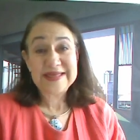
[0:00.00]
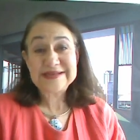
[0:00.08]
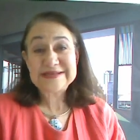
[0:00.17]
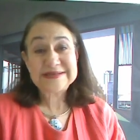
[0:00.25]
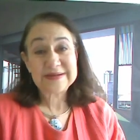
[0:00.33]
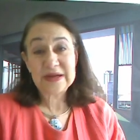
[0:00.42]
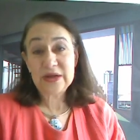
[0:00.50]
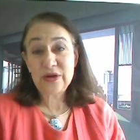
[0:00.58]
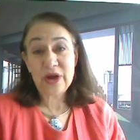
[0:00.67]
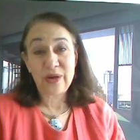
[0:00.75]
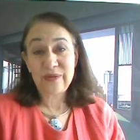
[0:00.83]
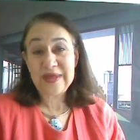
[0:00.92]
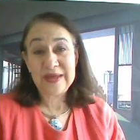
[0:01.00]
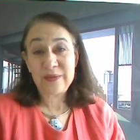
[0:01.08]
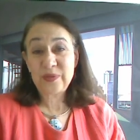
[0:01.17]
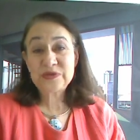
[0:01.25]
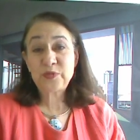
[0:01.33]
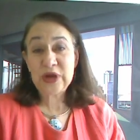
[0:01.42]
this, you know,
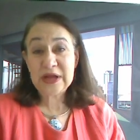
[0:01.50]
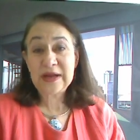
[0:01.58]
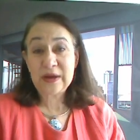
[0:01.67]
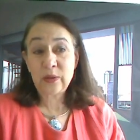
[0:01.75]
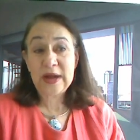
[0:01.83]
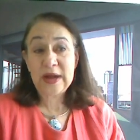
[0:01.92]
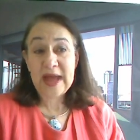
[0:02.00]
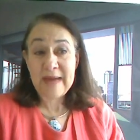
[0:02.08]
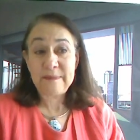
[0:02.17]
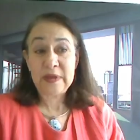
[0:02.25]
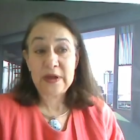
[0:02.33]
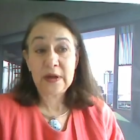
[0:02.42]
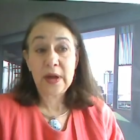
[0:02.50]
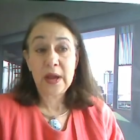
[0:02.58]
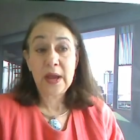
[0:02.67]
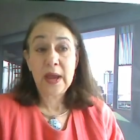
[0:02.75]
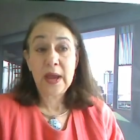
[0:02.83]
it was pretty clear what happened. But it